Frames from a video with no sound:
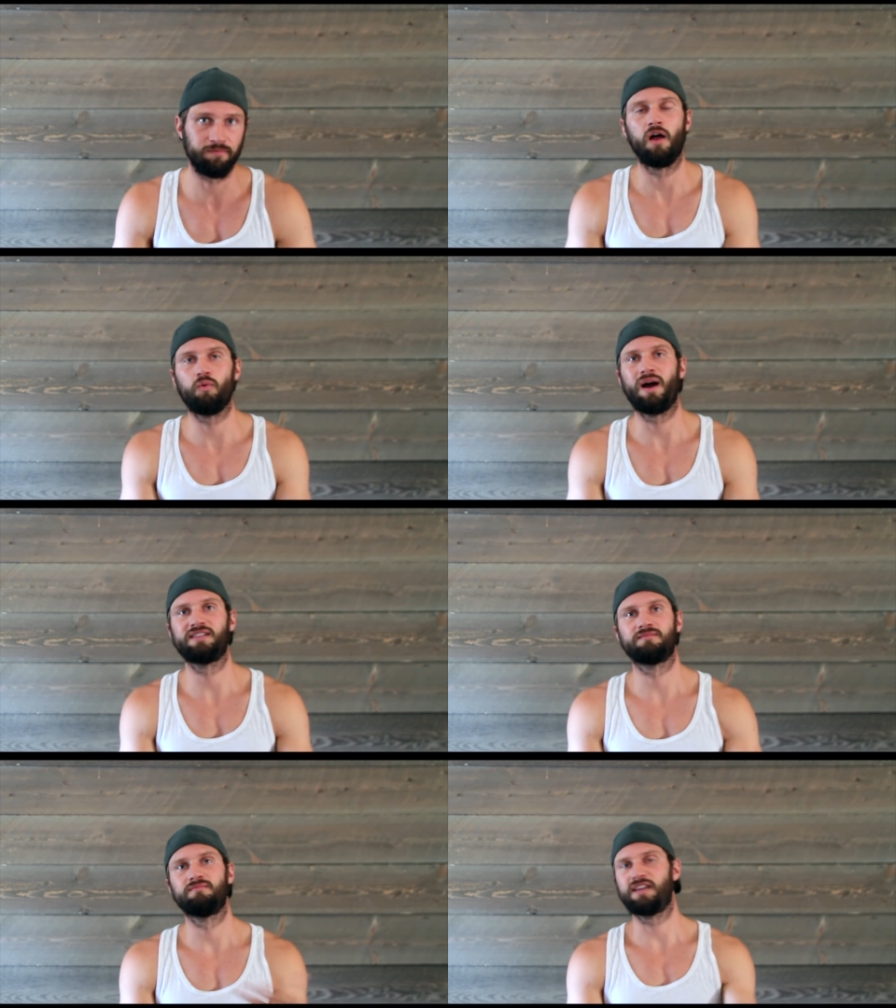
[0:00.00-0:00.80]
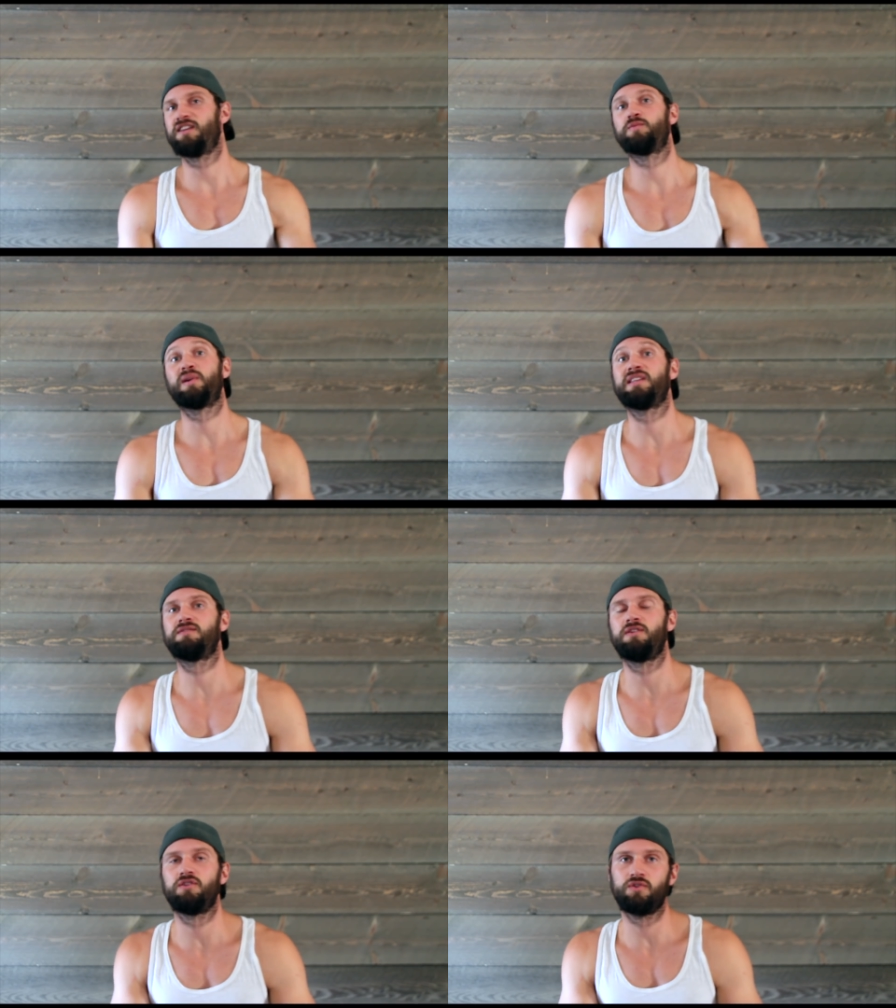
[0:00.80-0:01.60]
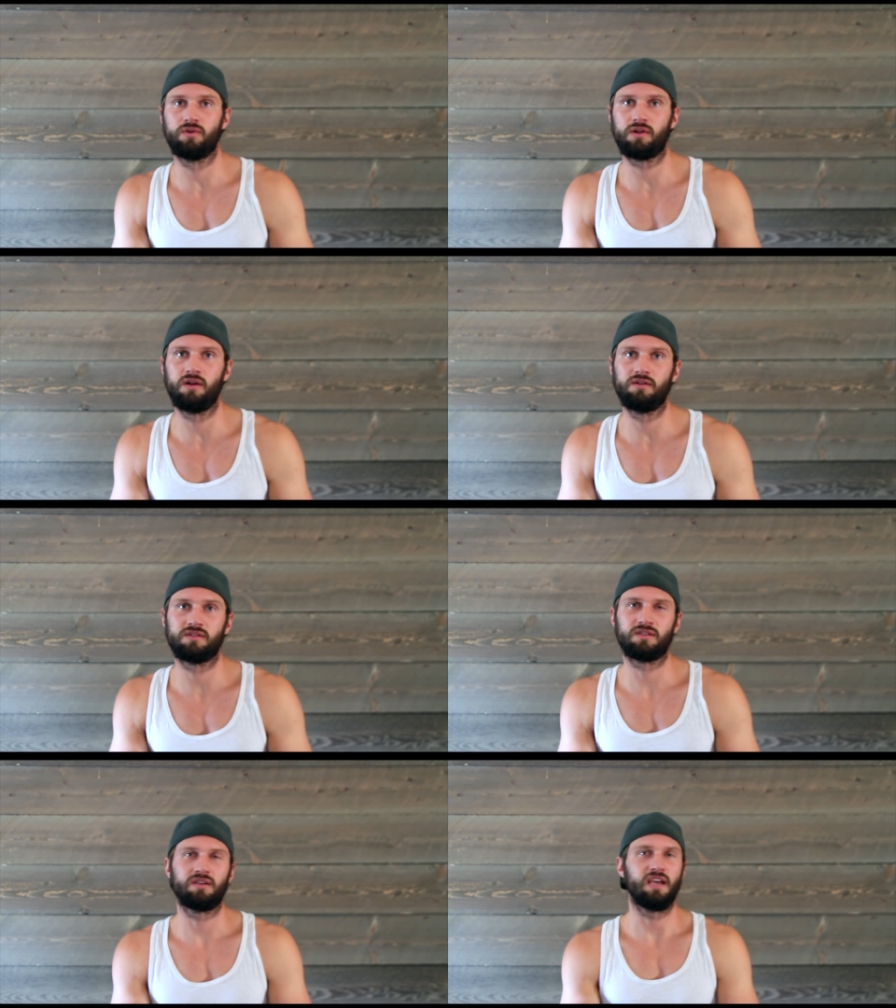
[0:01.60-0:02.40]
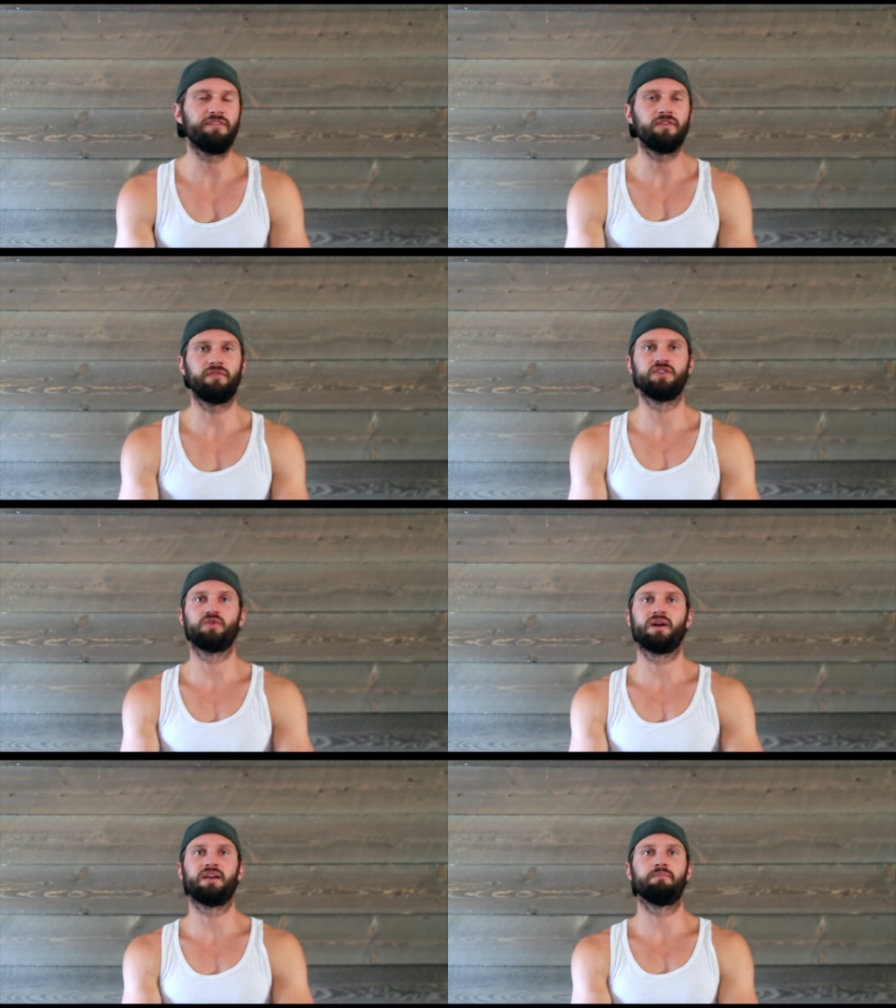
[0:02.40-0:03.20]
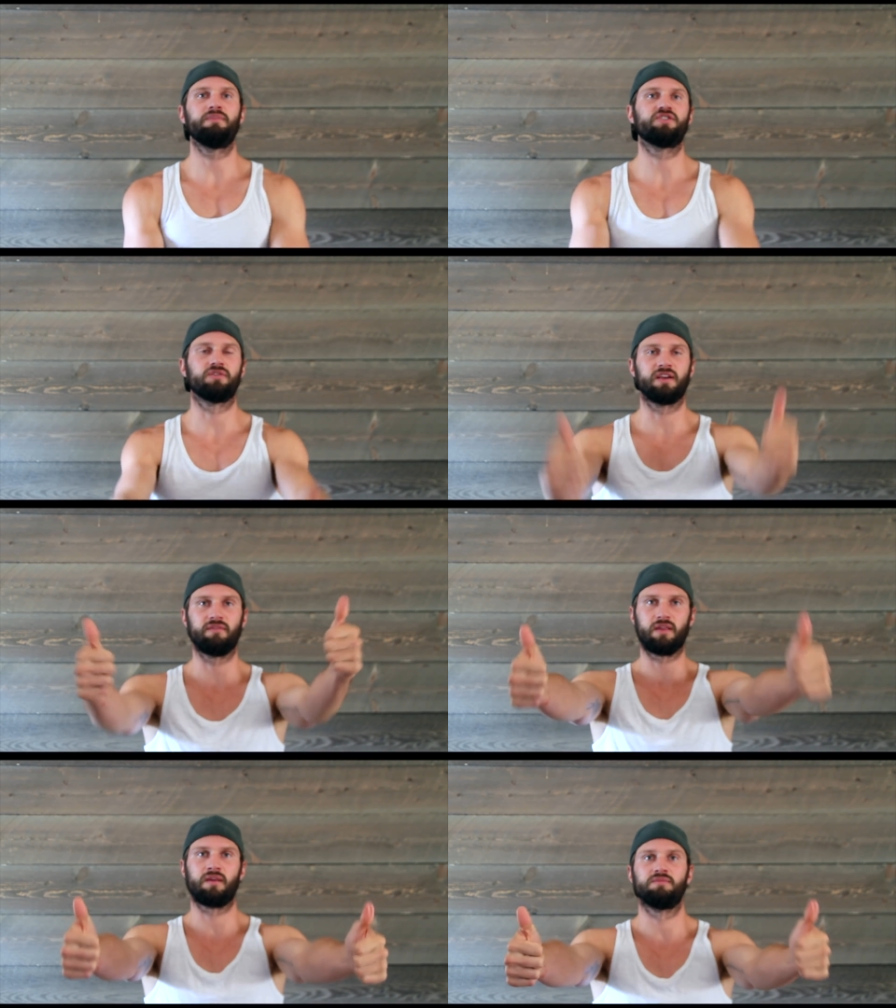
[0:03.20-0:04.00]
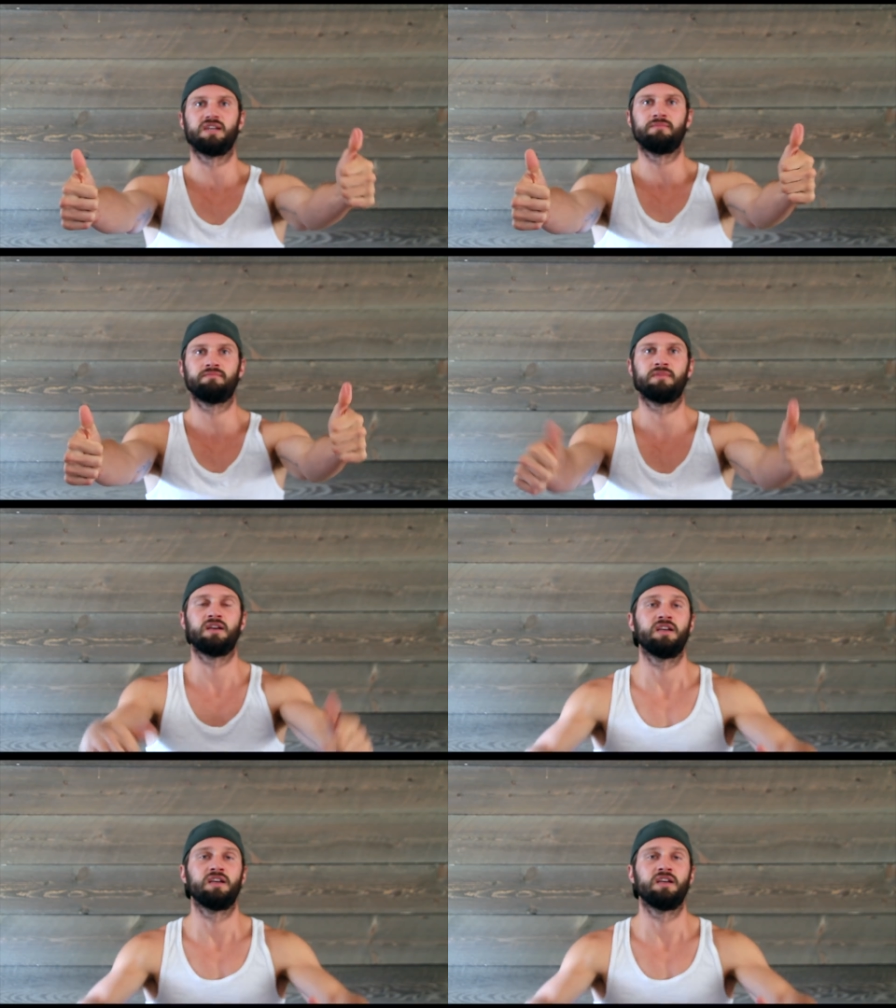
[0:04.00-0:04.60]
Otherwise, that does bring this video to a close. If you've enjoyed it, be sure to give it a thumbs up.